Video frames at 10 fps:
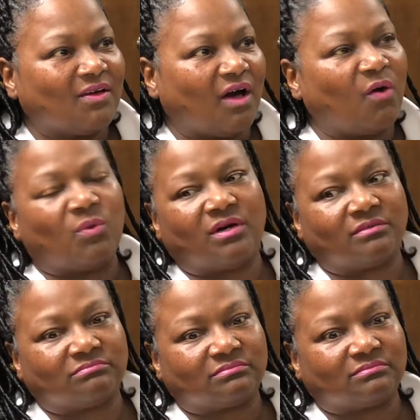Oh,
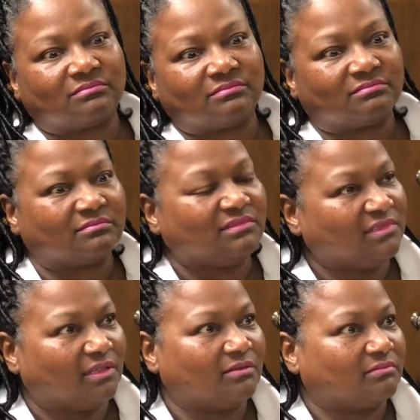well, we
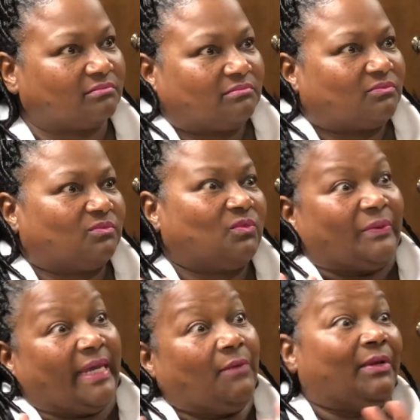
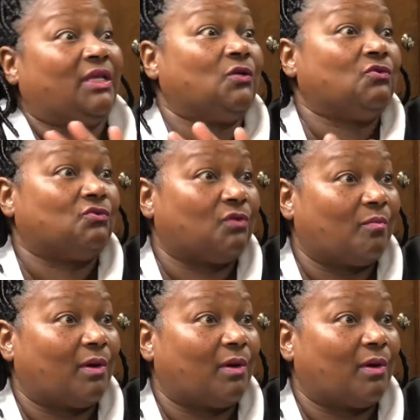can't really use you no more.